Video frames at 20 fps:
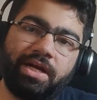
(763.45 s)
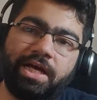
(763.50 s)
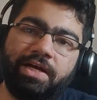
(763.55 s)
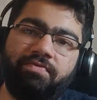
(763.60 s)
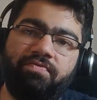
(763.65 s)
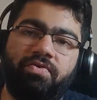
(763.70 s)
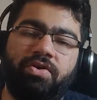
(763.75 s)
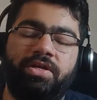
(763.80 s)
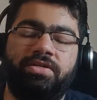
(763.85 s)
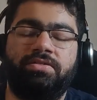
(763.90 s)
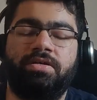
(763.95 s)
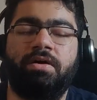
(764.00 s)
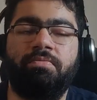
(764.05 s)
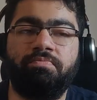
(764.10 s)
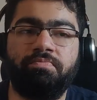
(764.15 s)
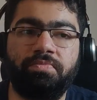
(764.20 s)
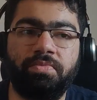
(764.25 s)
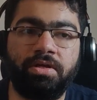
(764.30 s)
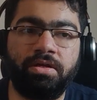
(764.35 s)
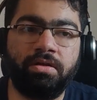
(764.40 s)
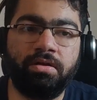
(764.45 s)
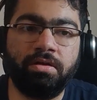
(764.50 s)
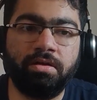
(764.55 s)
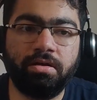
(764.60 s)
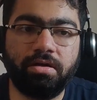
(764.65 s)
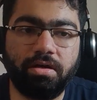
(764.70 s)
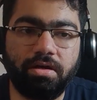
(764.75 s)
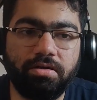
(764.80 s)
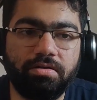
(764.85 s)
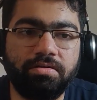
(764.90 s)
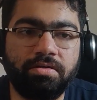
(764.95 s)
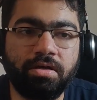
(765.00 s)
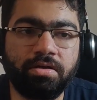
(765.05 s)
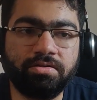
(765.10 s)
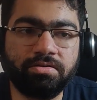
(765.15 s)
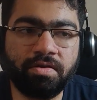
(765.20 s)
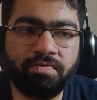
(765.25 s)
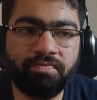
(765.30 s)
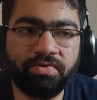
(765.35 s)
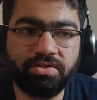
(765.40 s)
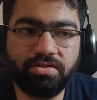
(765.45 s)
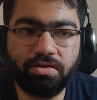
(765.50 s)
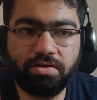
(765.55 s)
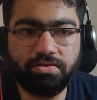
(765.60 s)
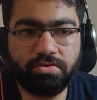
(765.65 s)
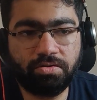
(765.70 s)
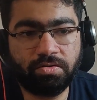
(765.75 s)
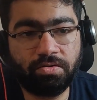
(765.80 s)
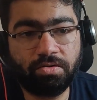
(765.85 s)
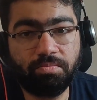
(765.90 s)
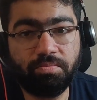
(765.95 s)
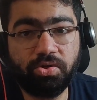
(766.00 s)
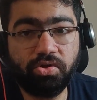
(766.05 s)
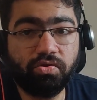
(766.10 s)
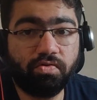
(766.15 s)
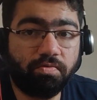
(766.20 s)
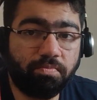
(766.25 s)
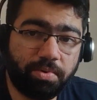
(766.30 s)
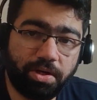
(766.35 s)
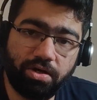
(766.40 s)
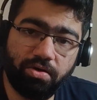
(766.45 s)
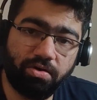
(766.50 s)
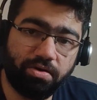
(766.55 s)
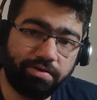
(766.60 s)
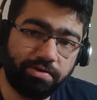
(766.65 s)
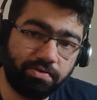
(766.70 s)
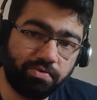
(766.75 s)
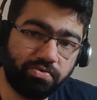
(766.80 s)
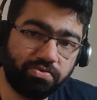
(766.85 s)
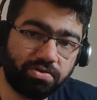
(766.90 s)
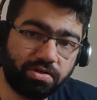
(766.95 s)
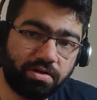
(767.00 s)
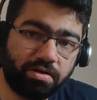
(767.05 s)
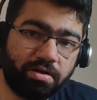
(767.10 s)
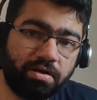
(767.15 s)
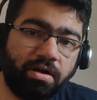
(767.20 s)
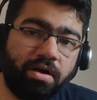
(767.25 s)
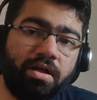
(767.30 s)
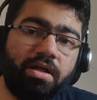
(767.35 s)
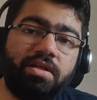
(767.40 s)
like for example it's someone searches on the basis of a particular user,